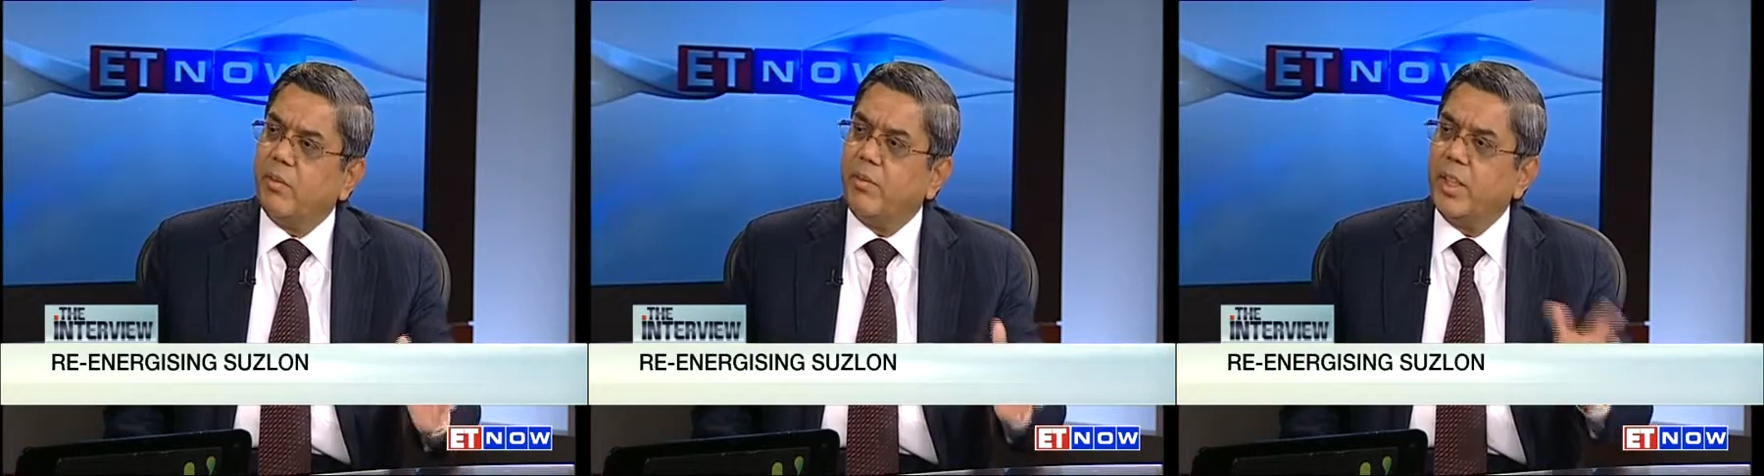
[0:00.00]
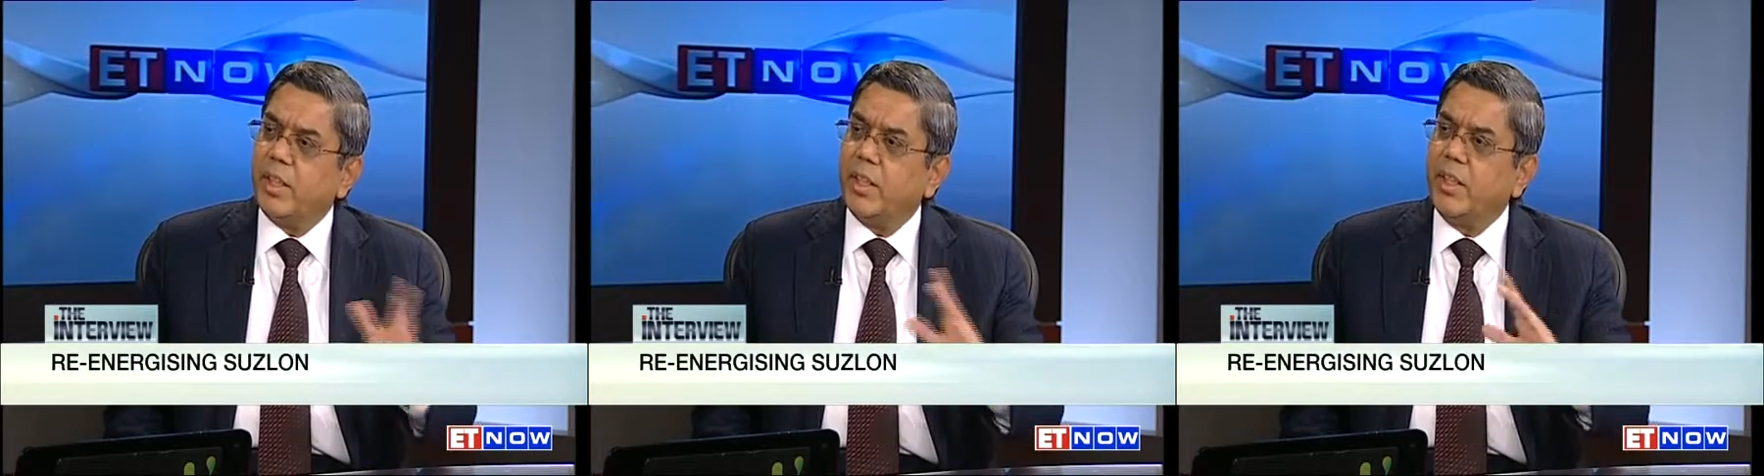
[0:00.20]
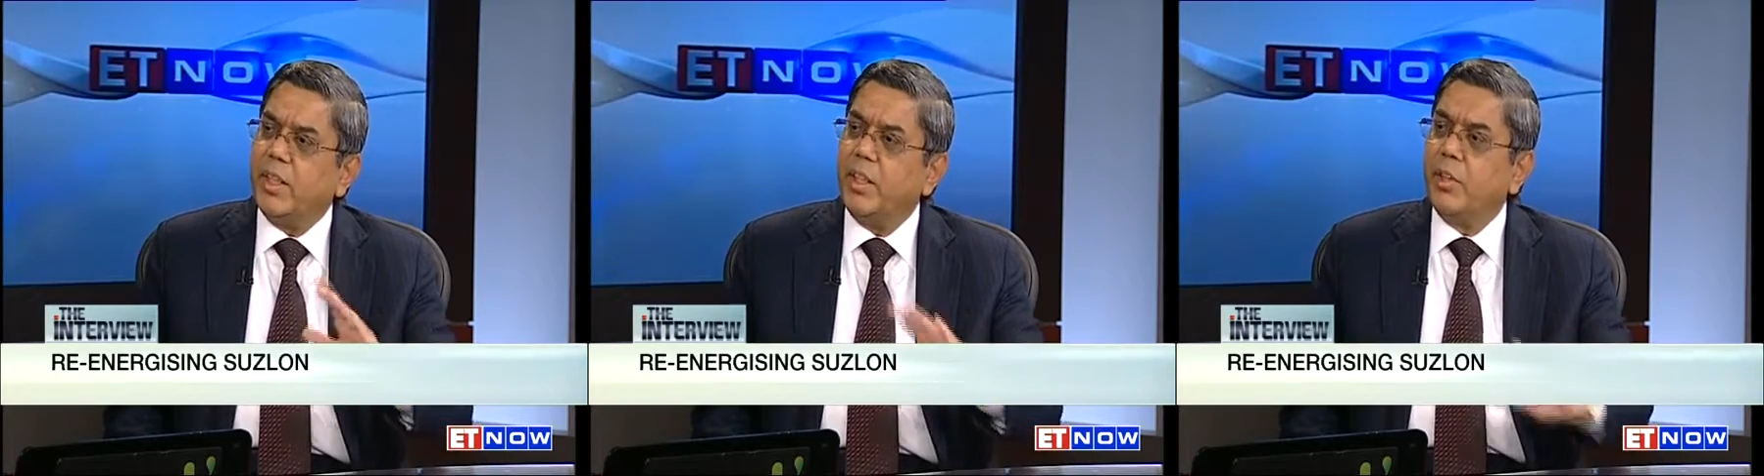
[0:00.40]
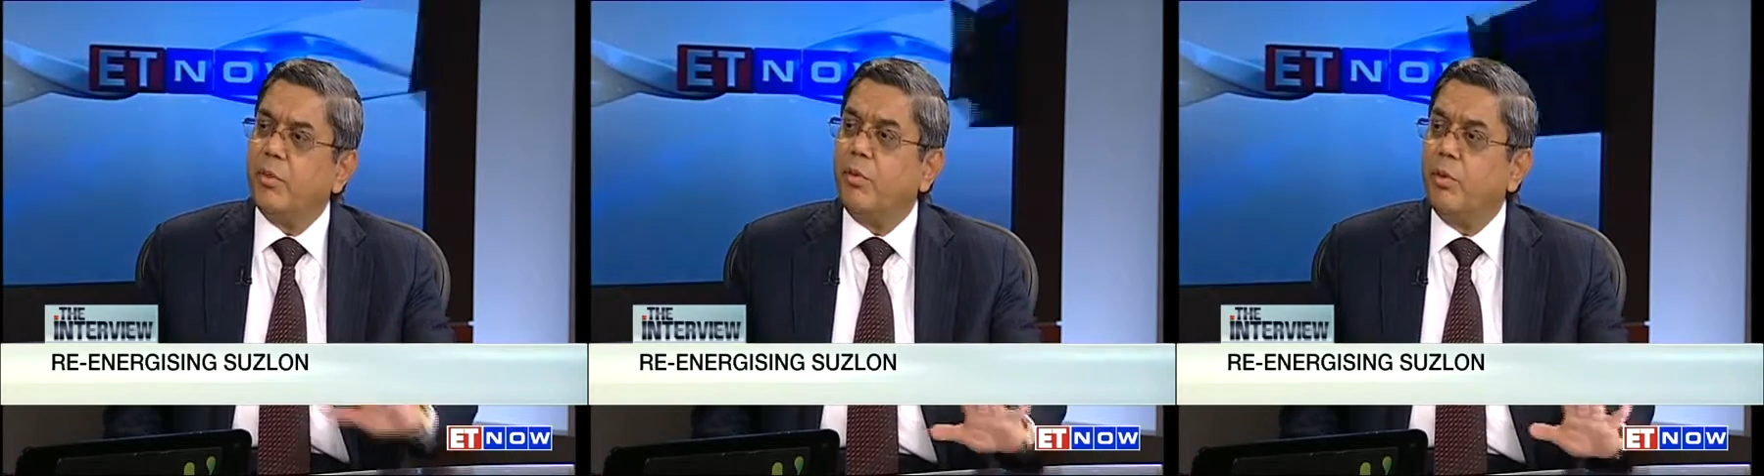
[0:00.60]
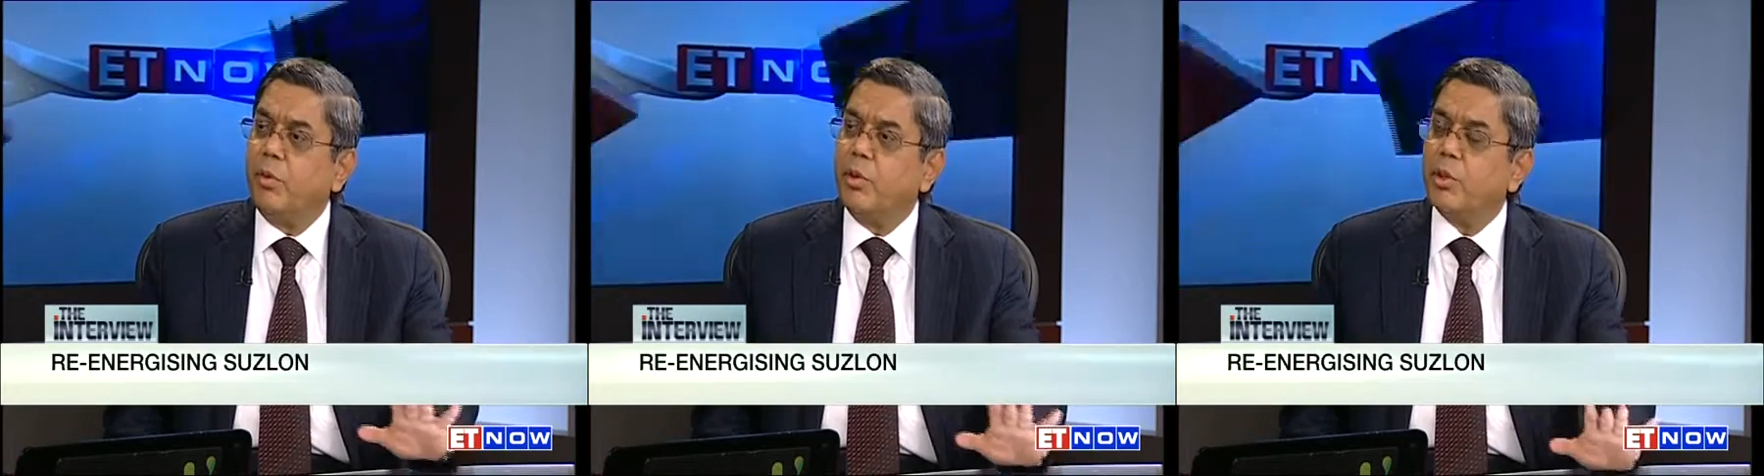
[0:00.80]
affected and
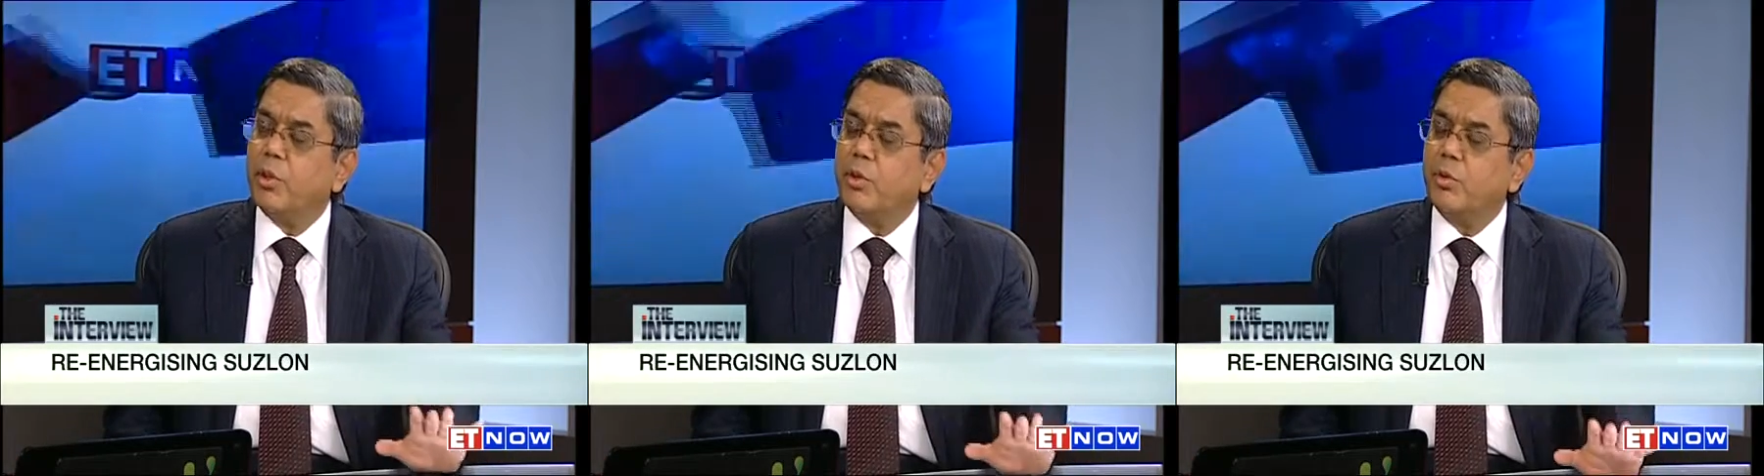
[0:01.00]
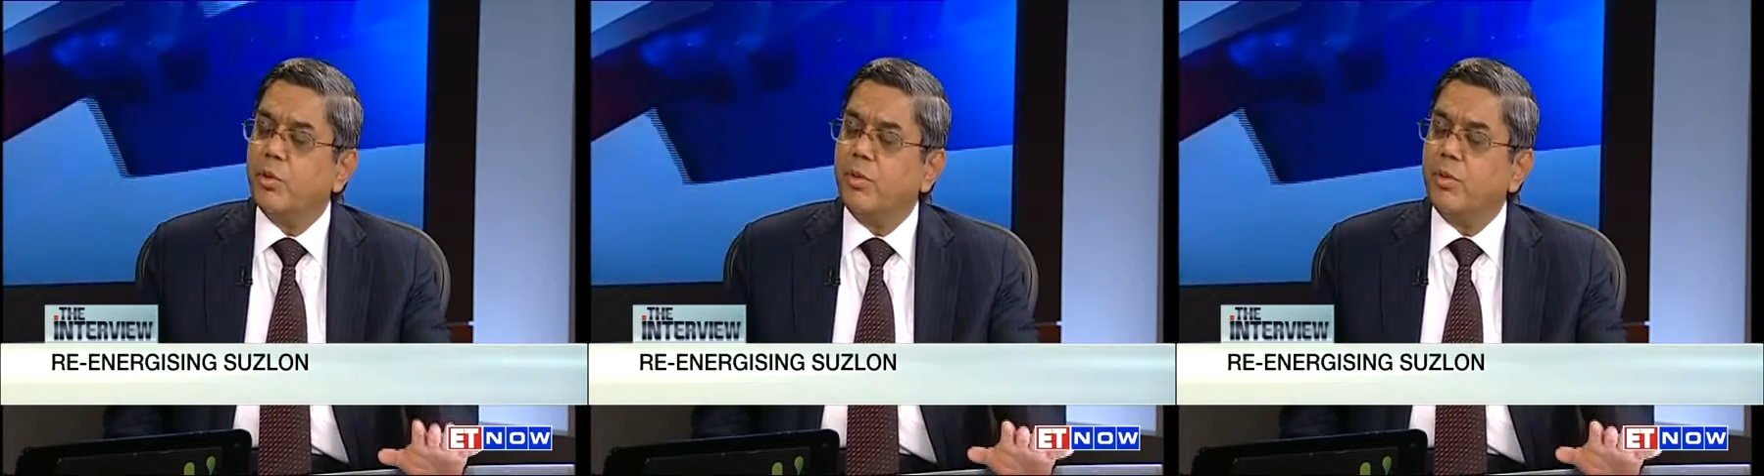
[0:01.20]
influenced